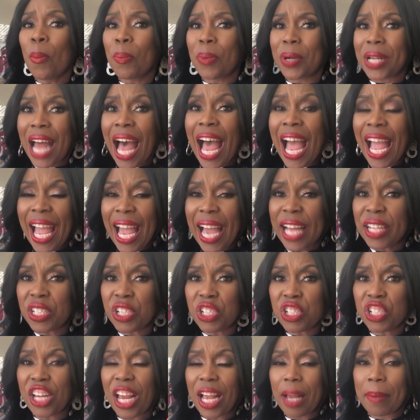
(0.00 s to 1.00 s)
But I had to
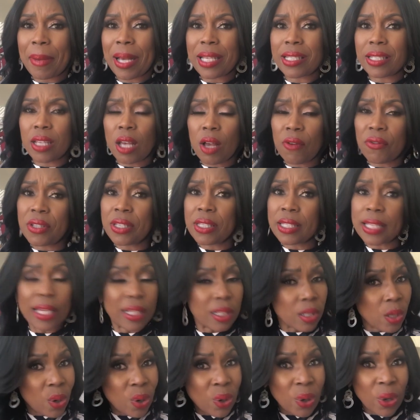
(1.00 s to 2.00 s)
check myself and say,
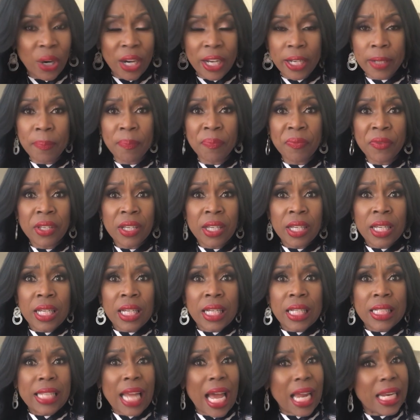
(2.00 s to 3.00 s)
Lauren,
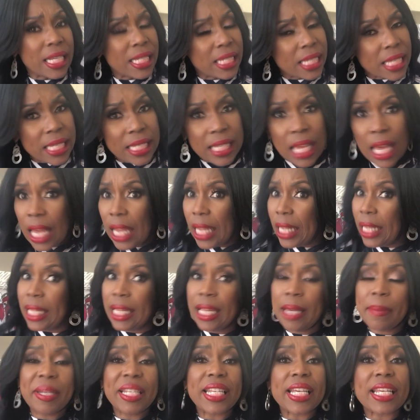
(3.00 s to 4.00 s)
now this is
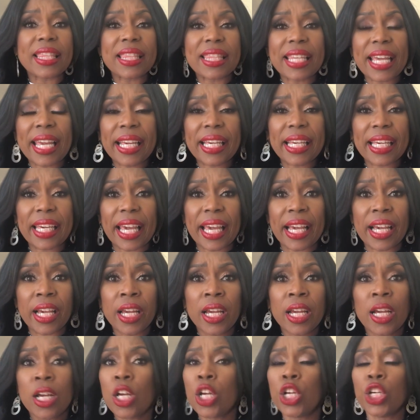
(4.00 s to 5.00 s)
limited thinking.
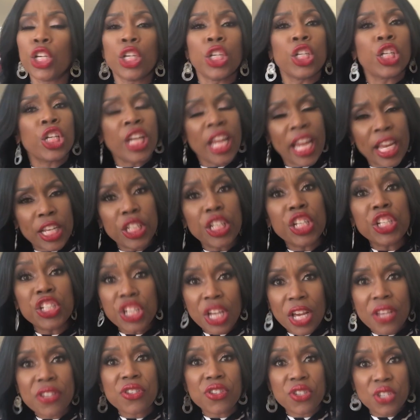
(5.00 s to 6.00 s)
Can you
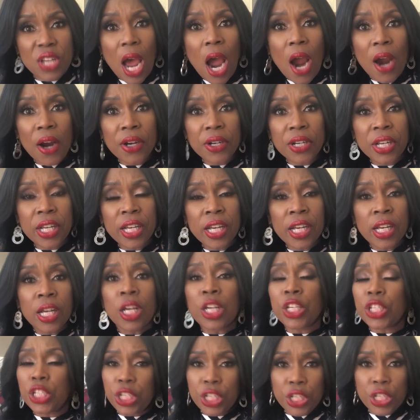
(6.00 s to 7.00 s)
just start?
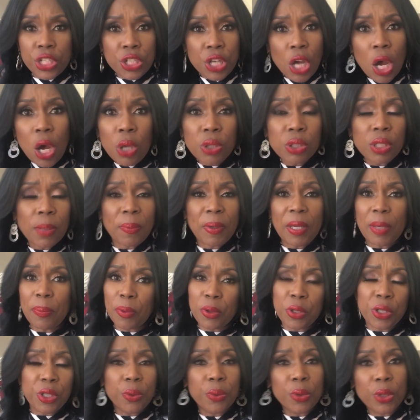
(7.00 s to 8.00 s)
You told the
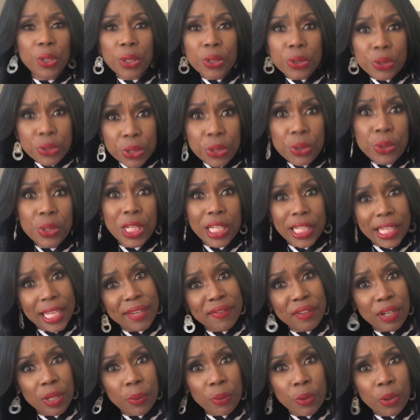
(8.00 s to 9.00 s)
people you were going to do the
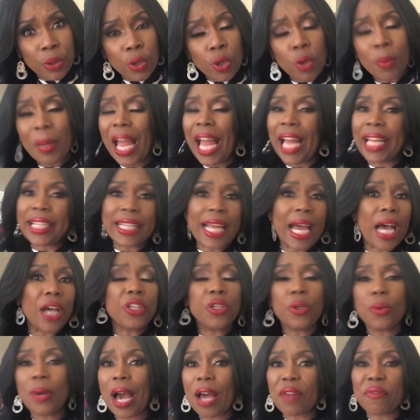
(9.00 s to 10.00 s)
living room, and now
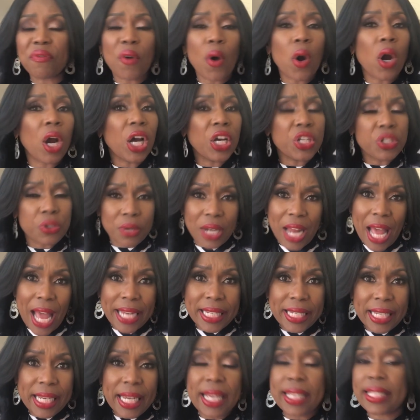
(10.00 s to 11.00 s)
you got 400
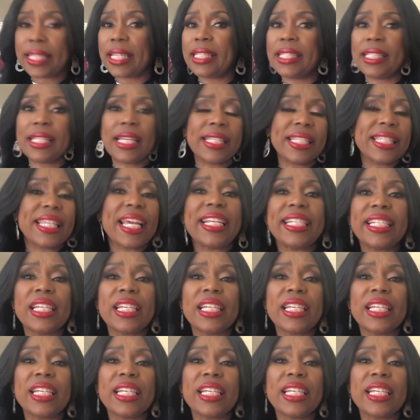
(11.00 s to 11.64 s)
ideas, and since they